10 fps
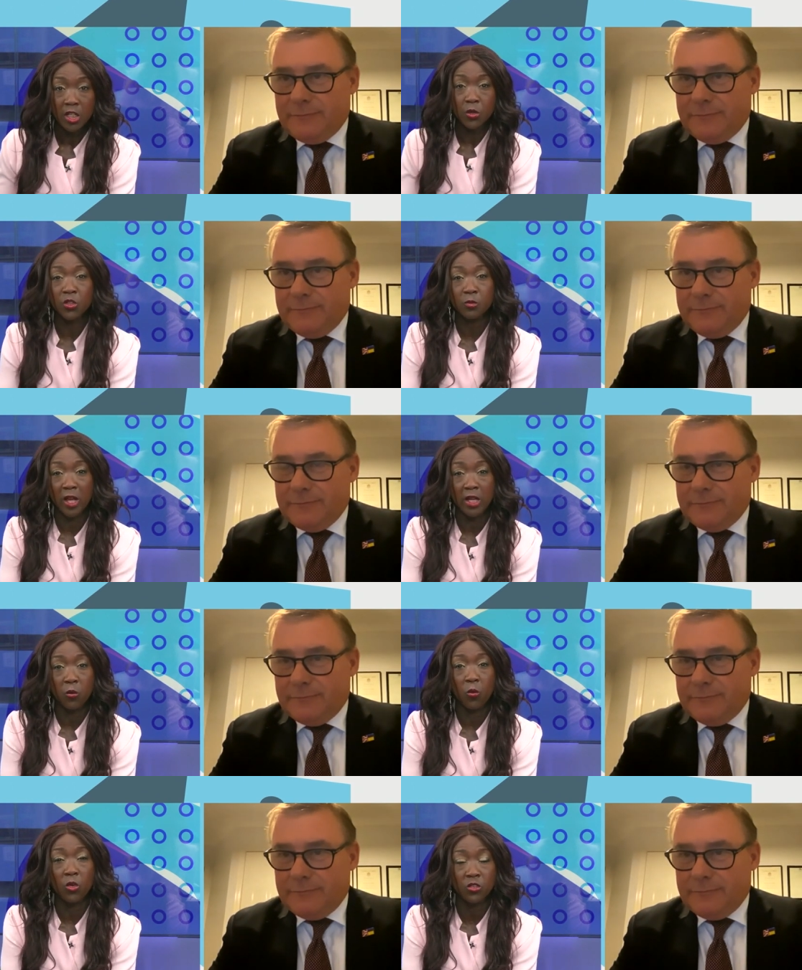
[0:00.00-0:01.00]
Speaker 1: can you
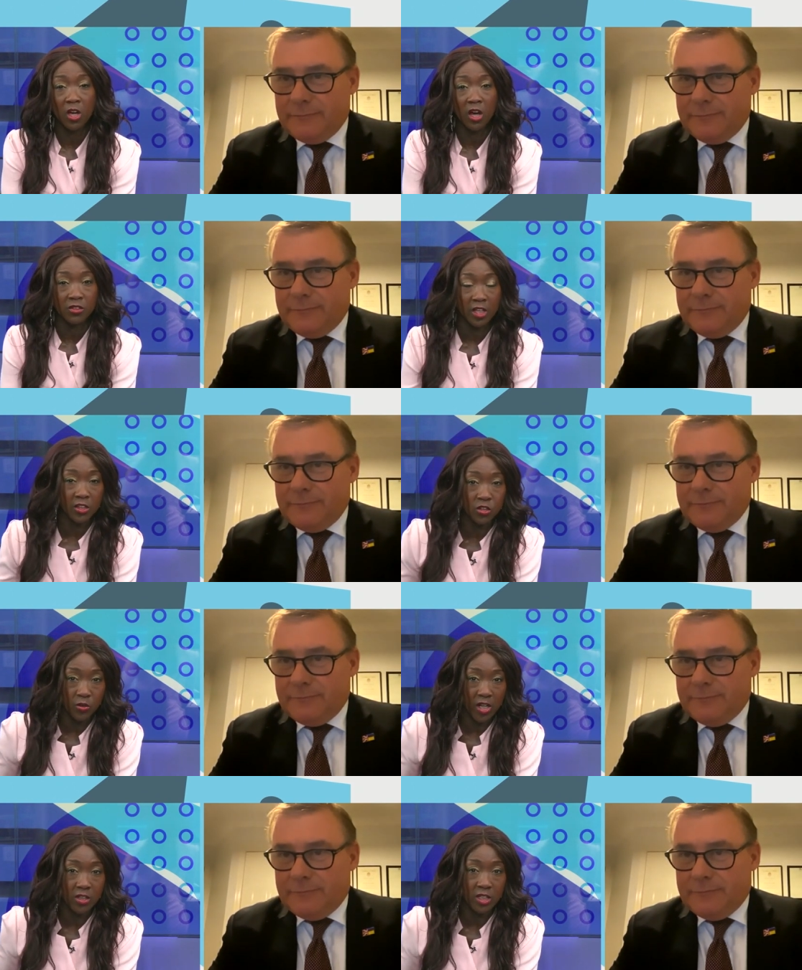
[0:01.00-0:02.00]
explain what are the
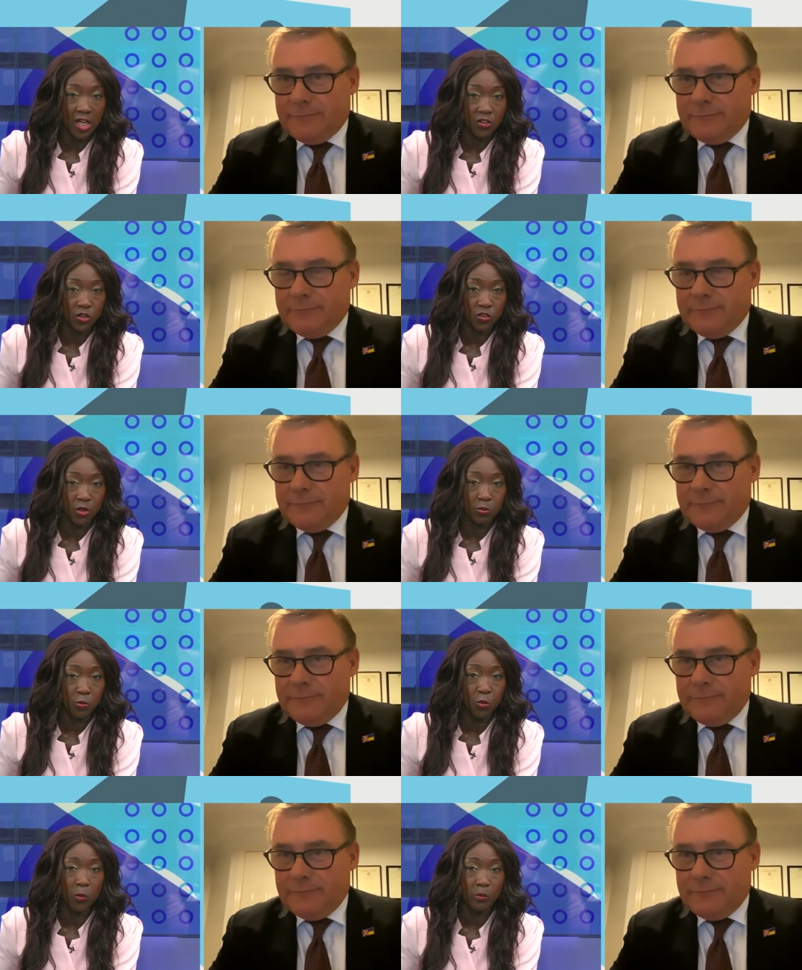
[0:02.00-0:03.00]
integrated care systems
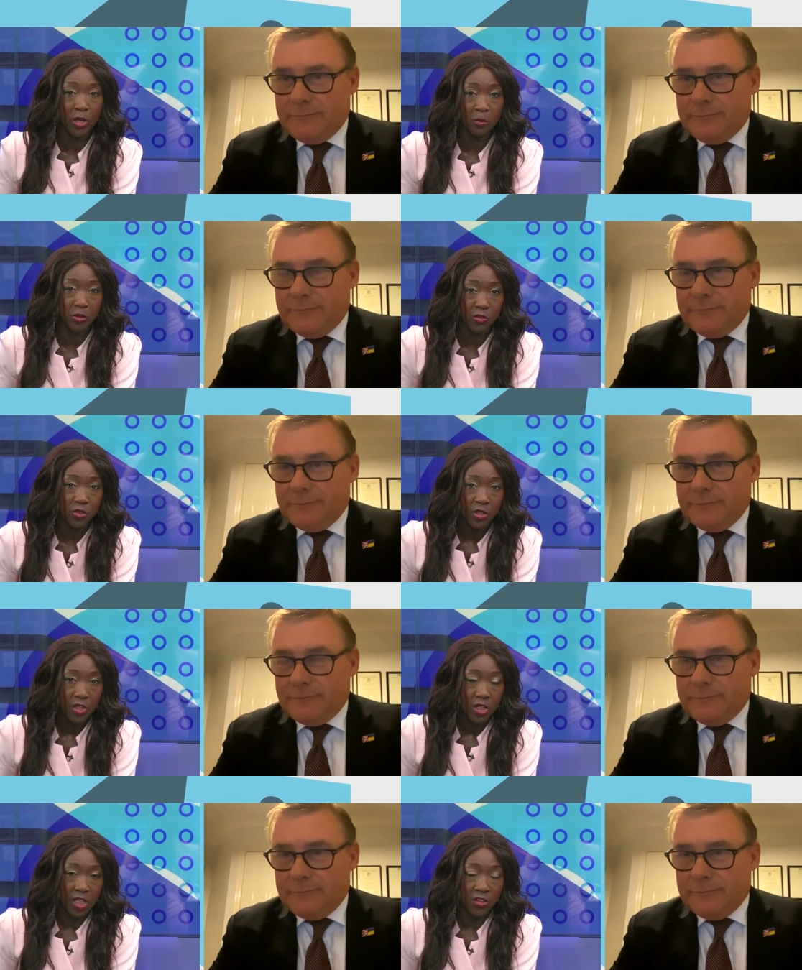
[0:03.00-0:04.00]
and what purpose
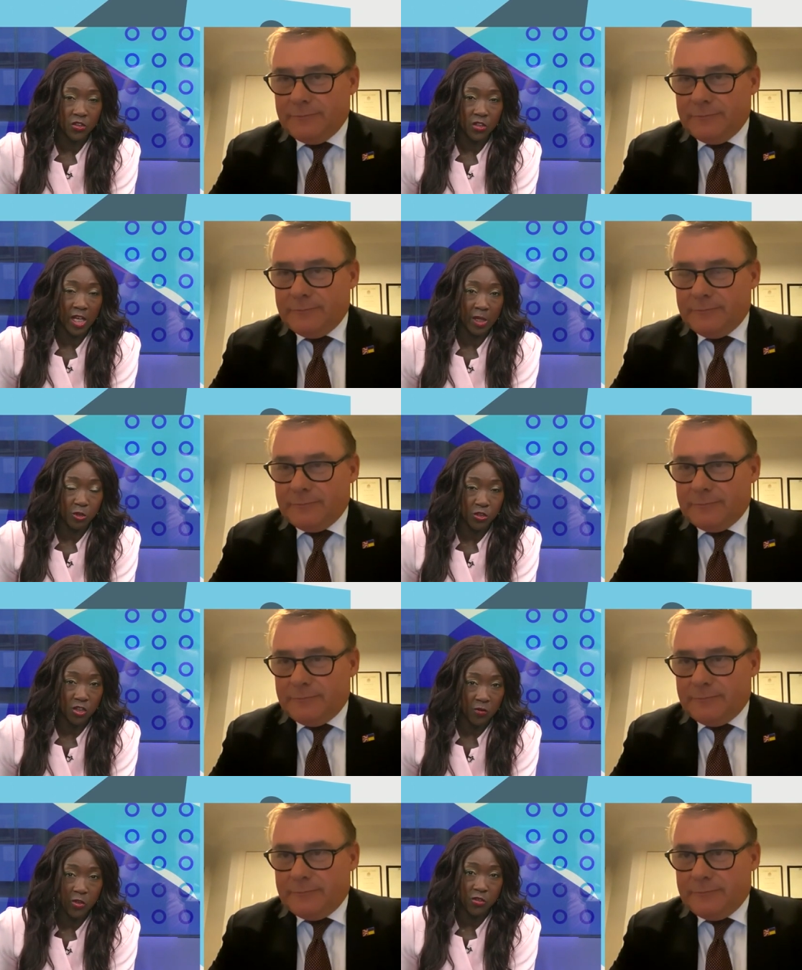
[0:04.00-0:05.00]
does it aim to
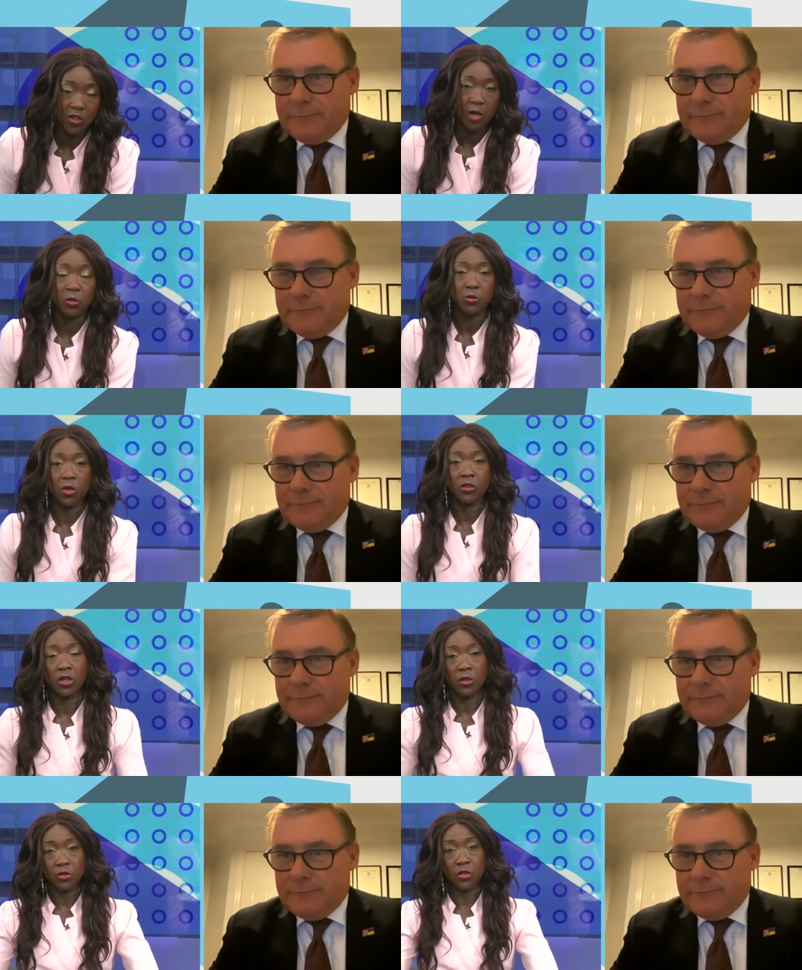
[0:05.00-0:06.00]
serve? Because that was what the
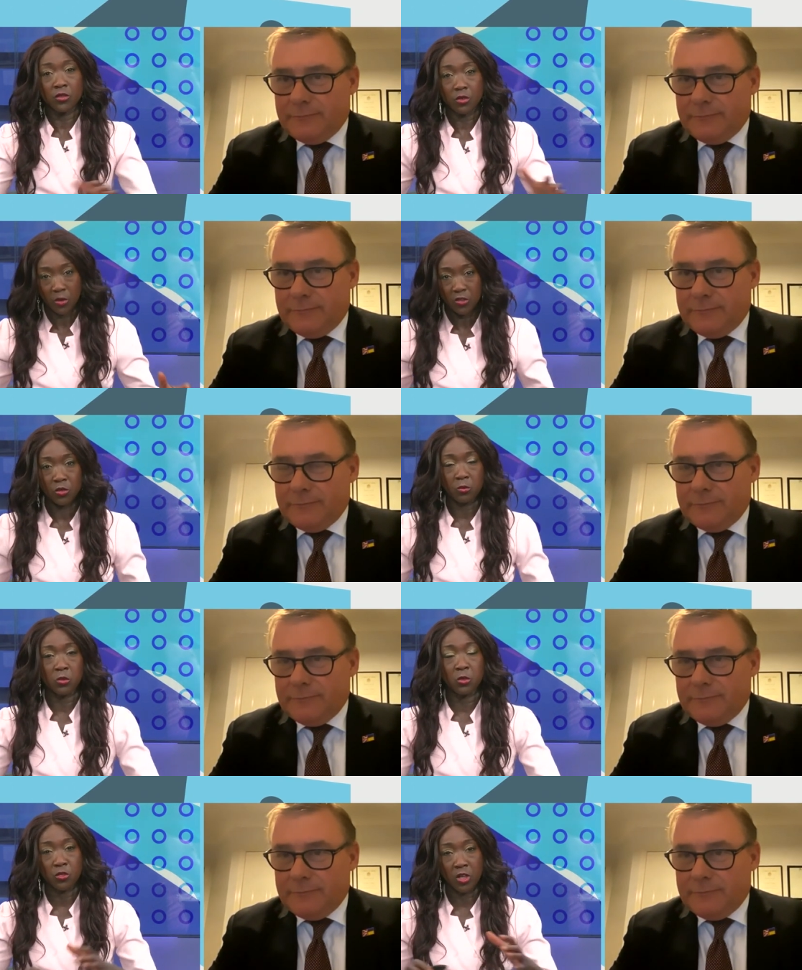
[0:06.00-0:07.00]
whole sort of question
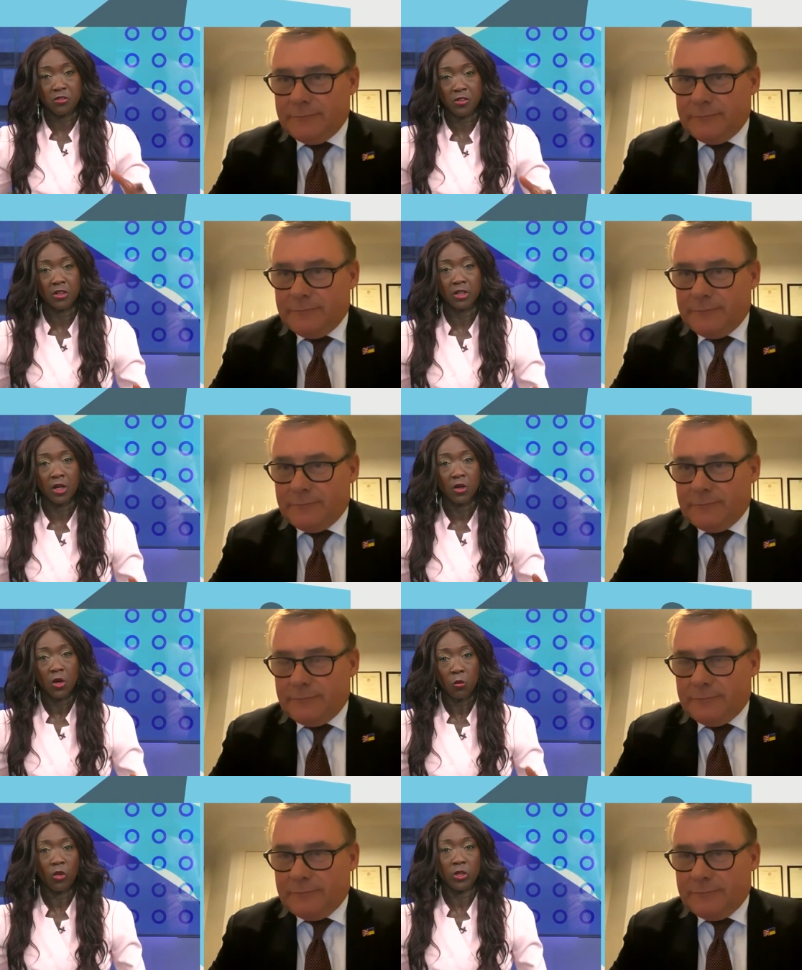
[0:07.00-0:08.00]
was, and we were trying to find out
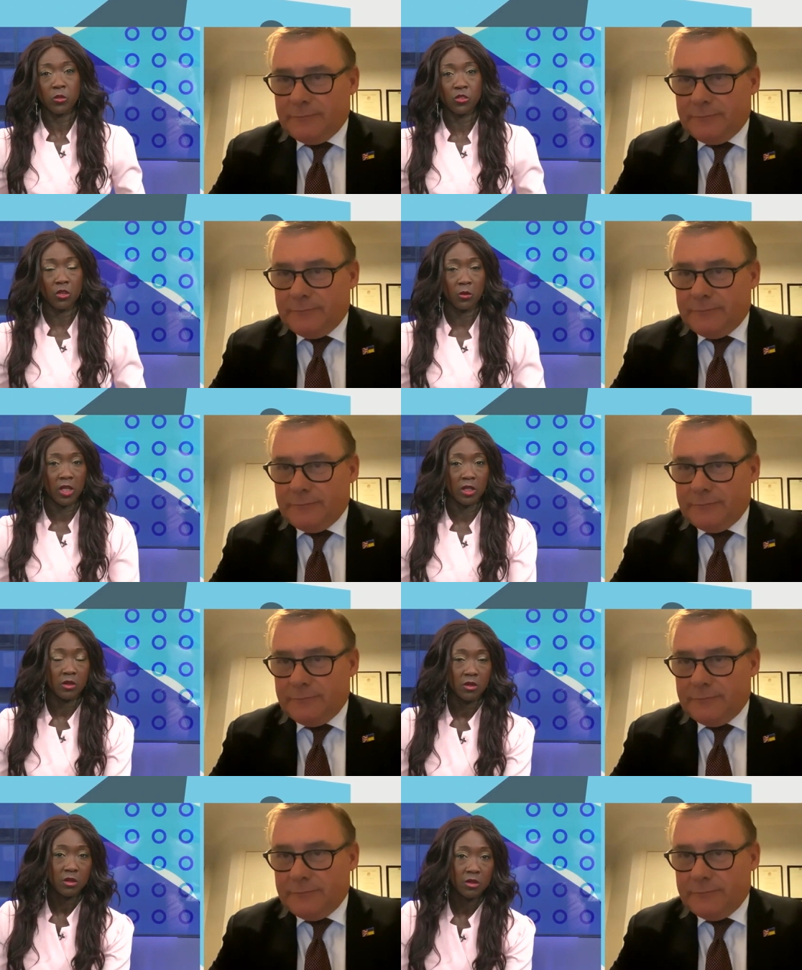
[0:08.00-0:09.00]
what it was doing.
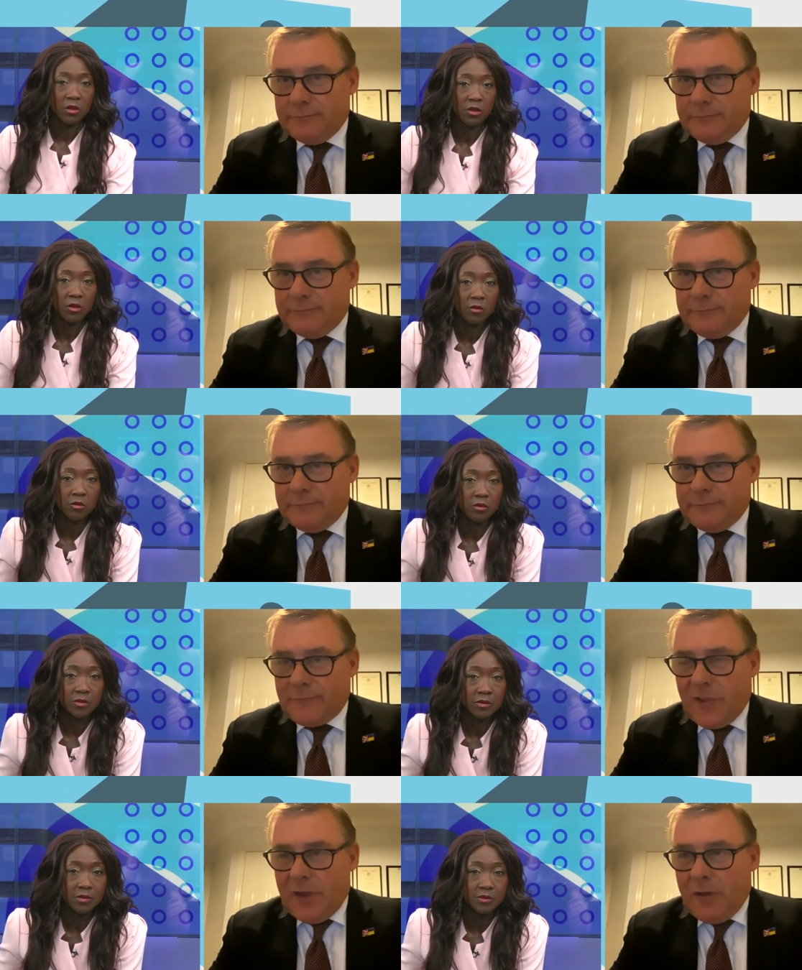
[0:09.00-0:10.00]

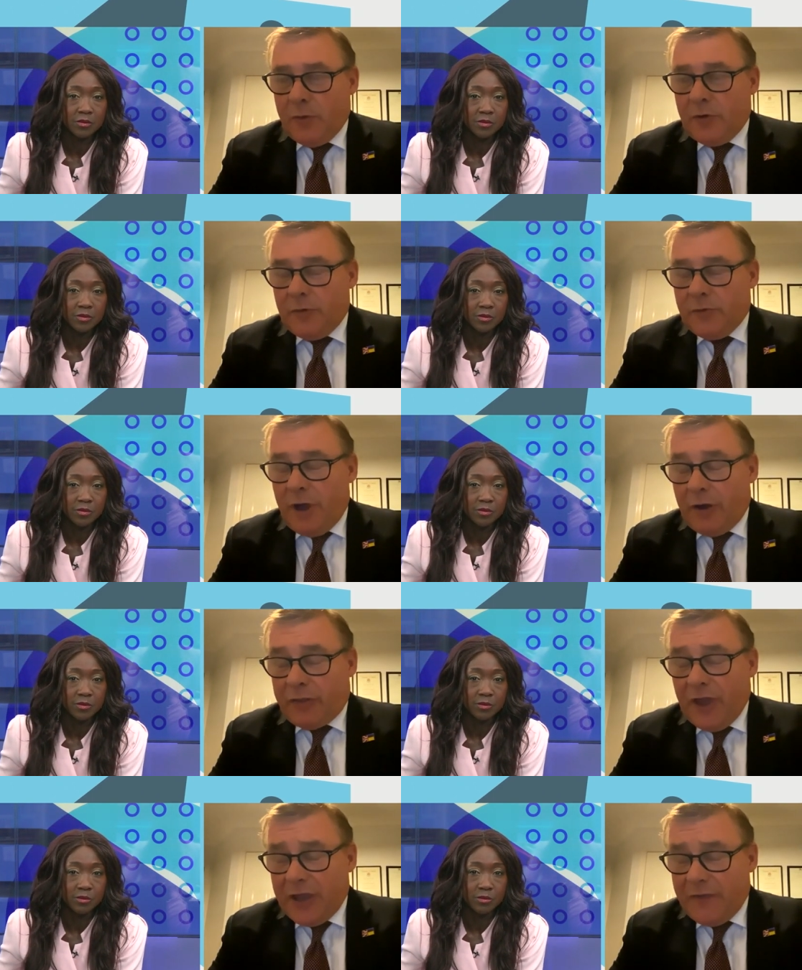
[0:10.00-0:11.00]
Well,
Speaker 2: Nana, thank